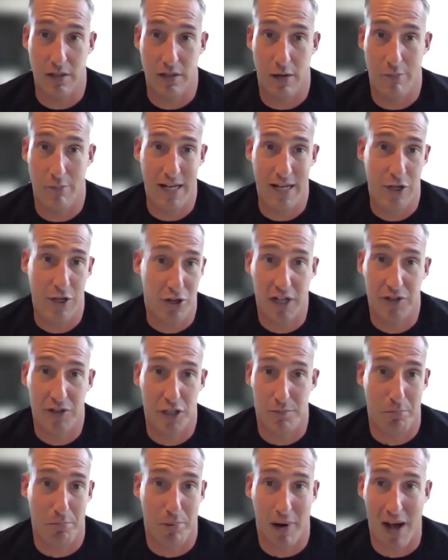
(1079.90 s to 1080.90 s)
you can
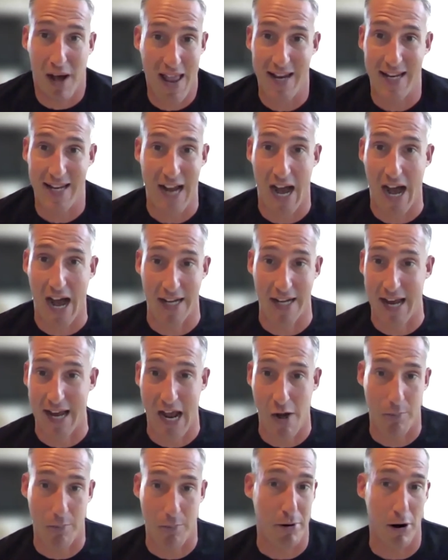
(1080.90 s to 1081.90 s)
just buy a yacht
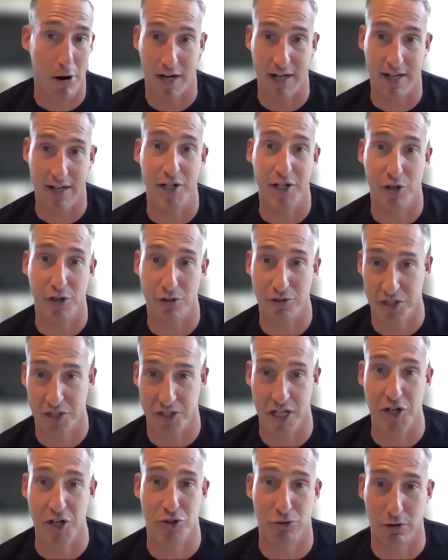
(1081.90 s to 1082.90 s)
now and park it in your
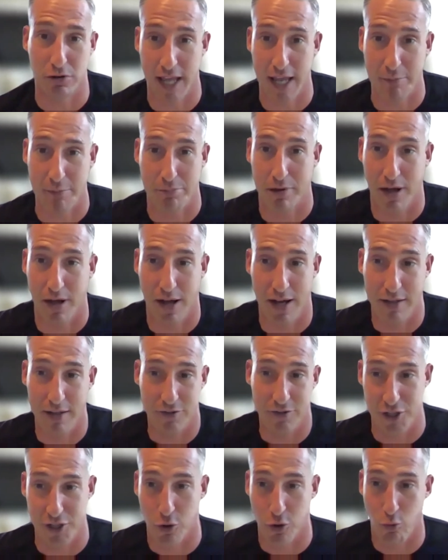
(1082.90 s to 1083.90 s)
Decentraland plot to your